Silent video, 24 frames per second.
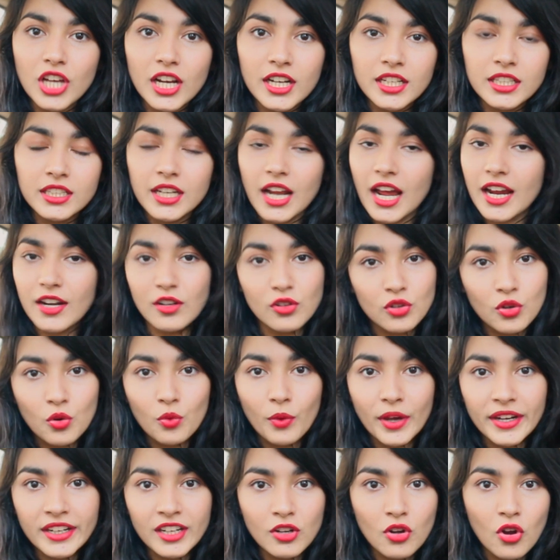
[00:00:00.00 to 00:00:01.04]
Sheldon. I don't know
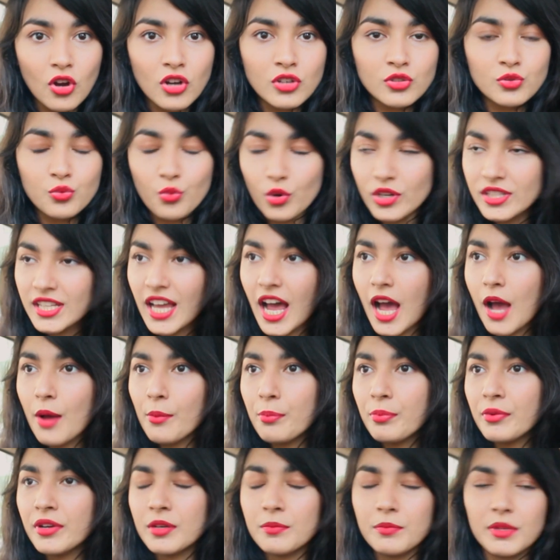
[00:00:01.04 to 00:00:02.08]
when it launched, what's
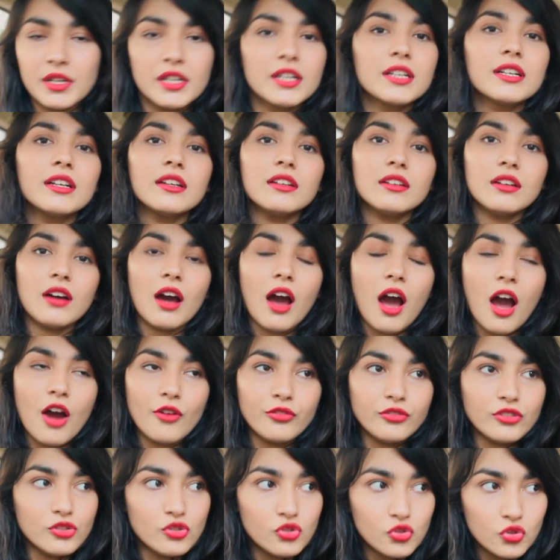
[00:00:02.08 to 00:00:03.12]
happened, but
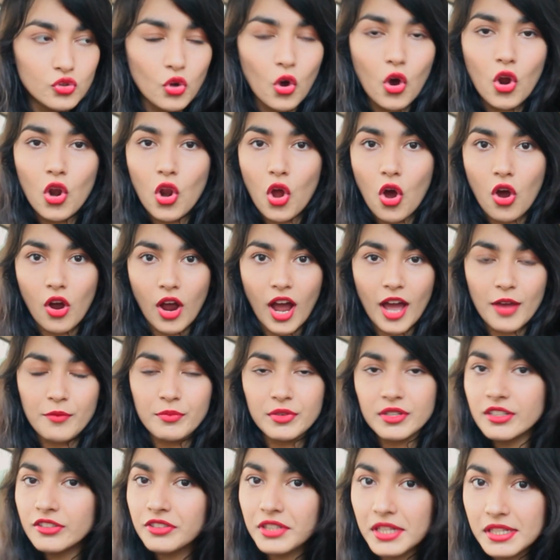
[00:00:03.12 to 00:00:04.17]
after so long I've
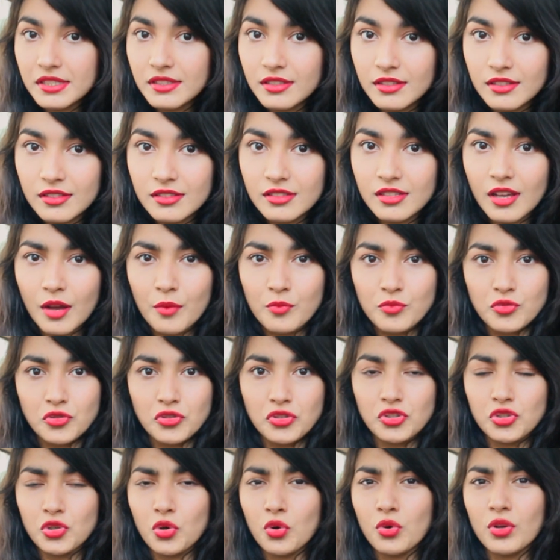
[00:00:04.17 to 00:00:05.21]
been interested in some
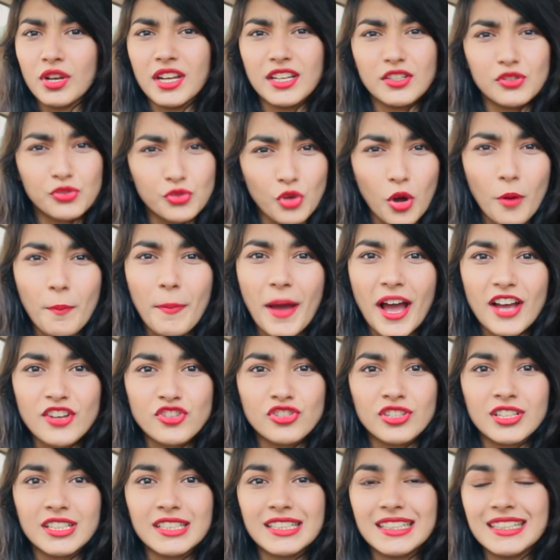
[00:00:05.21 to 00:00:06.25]
show like so
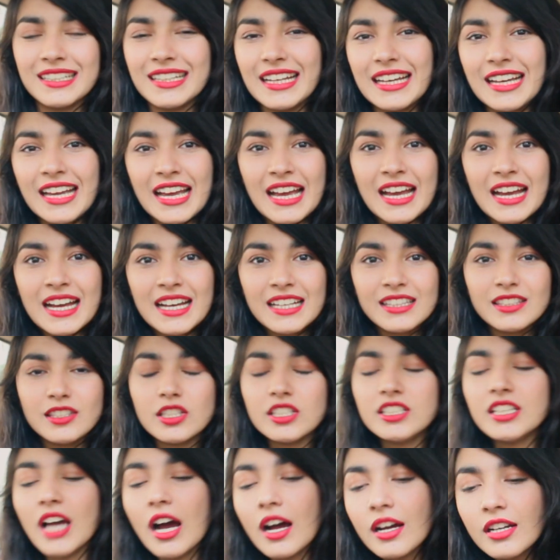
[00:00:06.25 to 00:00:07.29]
passionately. Like
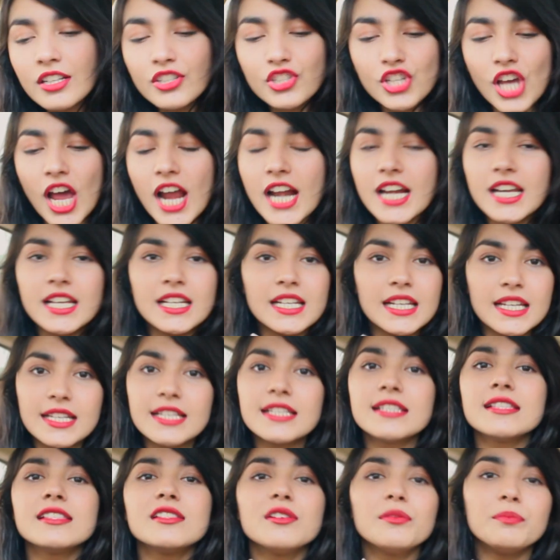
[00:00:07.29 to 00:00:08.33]
the Young Sheldon
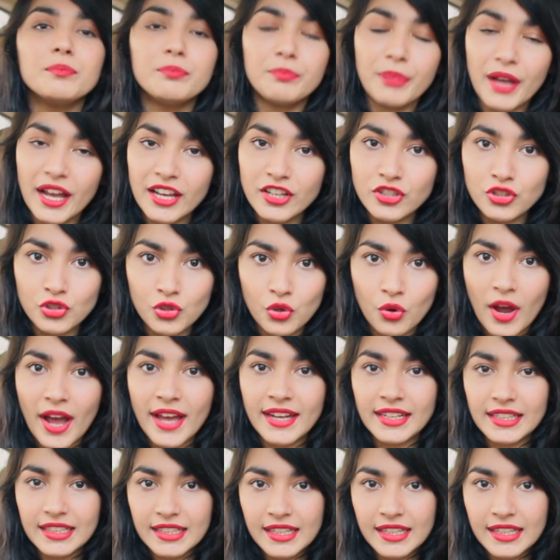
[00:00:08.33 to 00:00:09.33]
is the best show, and